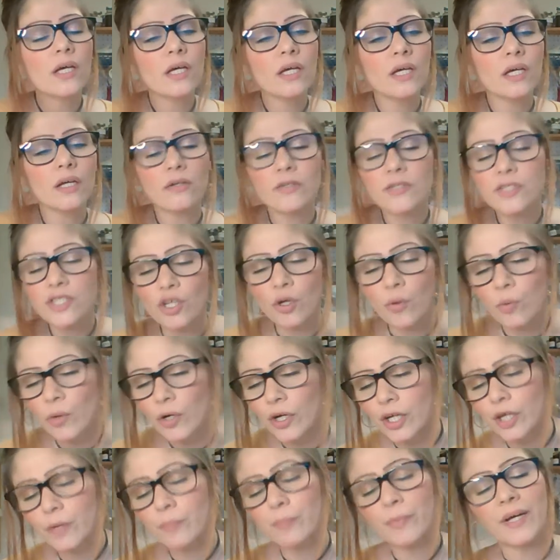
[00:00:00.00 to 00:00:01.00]
It'll still
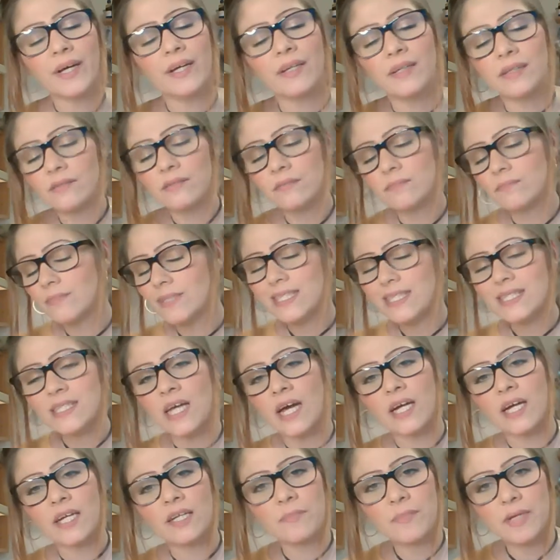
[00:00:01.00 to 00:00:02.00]
work, but it's
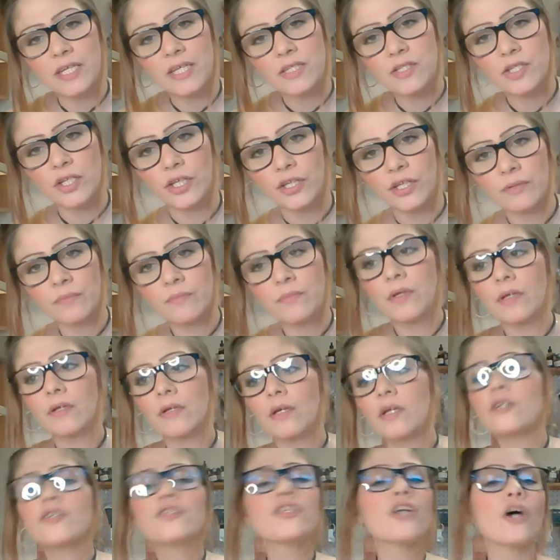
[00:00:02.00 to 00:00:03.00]
not going to be as good.
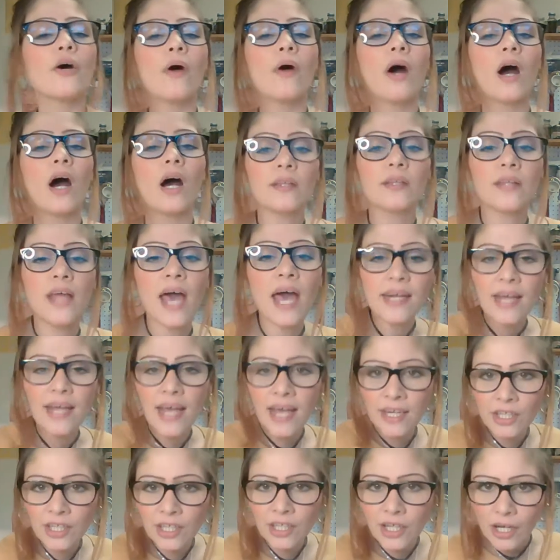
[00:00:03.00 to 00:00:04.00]
So on that
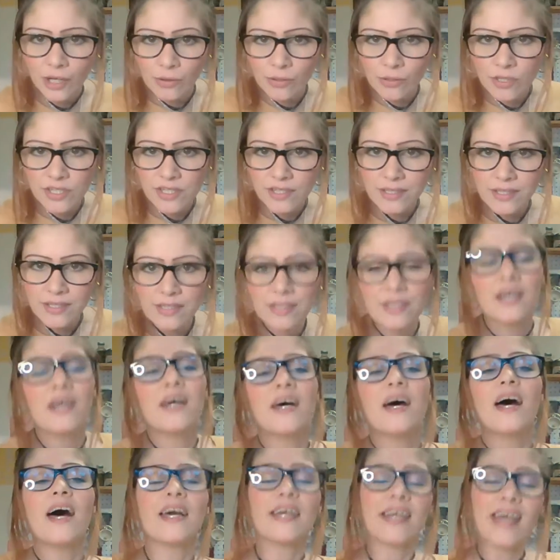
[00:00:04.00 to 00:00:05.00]
end note,
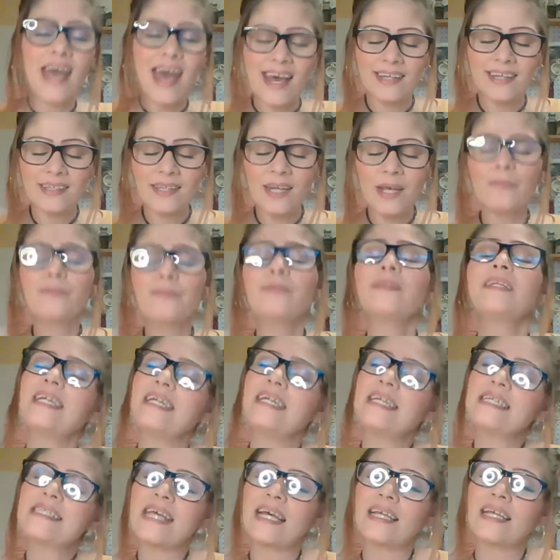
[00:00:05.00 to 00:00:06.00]
again,
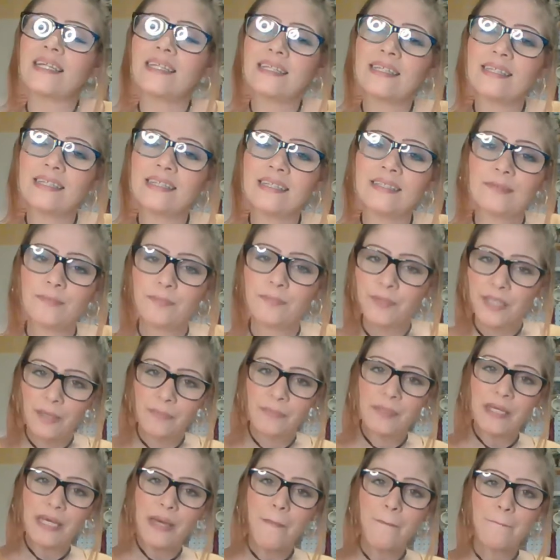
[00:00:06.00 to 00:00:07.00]
please give
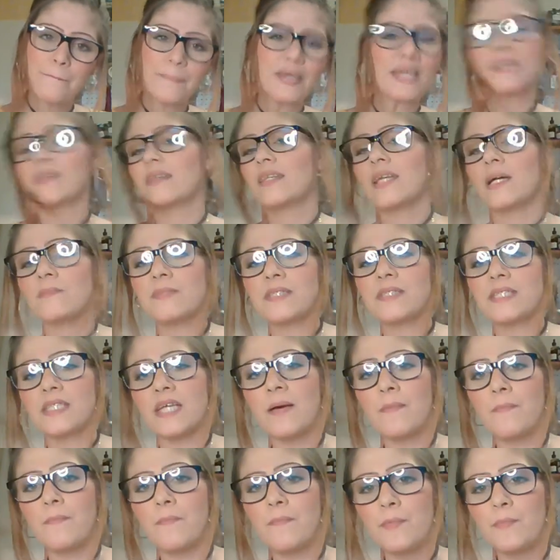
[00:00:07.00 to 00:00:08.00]
me a big thumbs
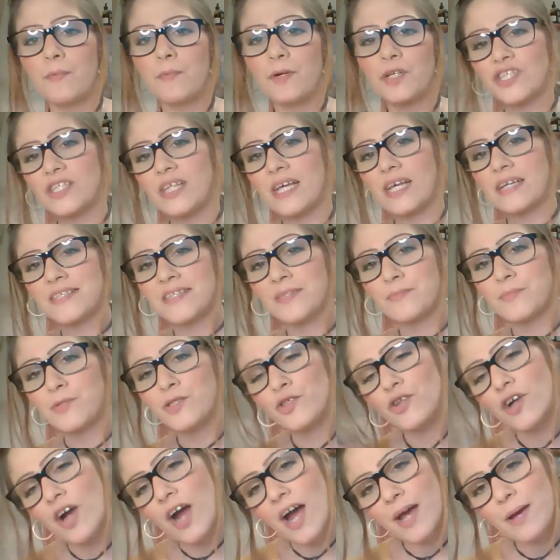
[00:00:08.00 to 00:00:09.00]
up. Push that
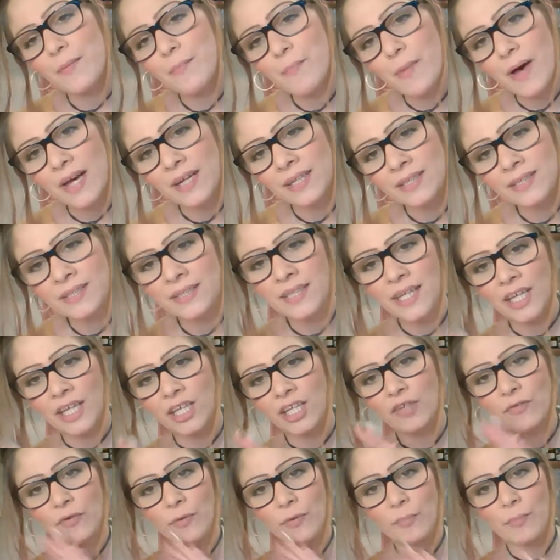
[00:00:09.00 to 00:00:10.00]
subscribe button. Thank
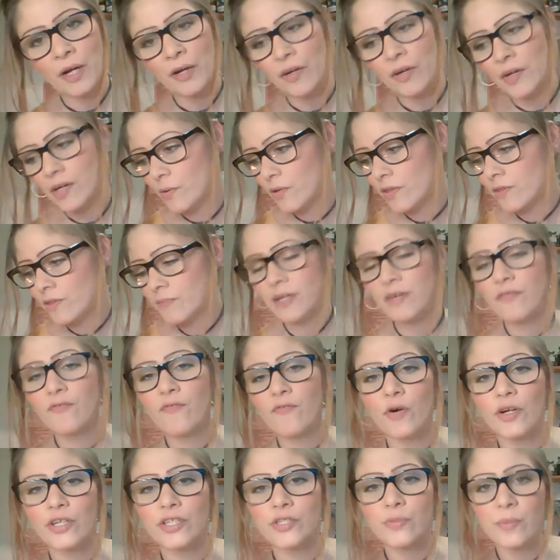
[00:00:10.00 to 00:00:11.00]
you for bearing with me
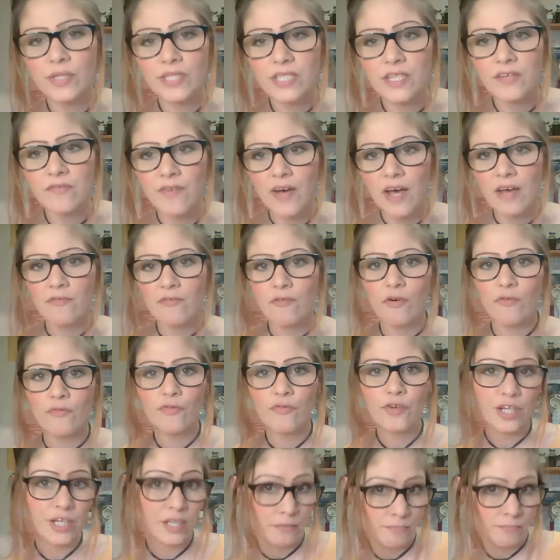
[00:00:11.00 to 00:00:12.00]
for 25 whole
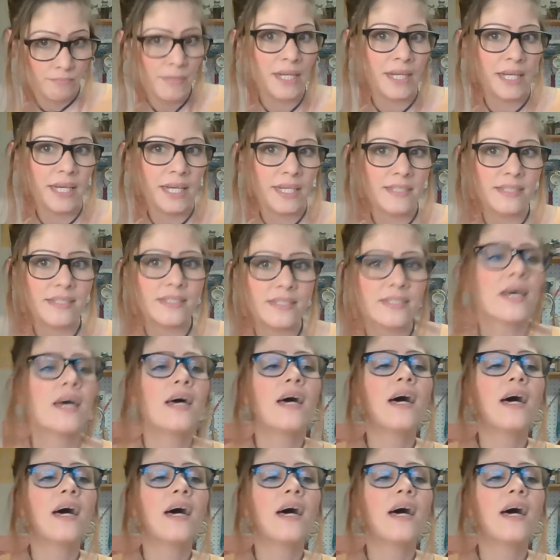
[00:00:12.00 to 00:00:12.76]
freaking minutes.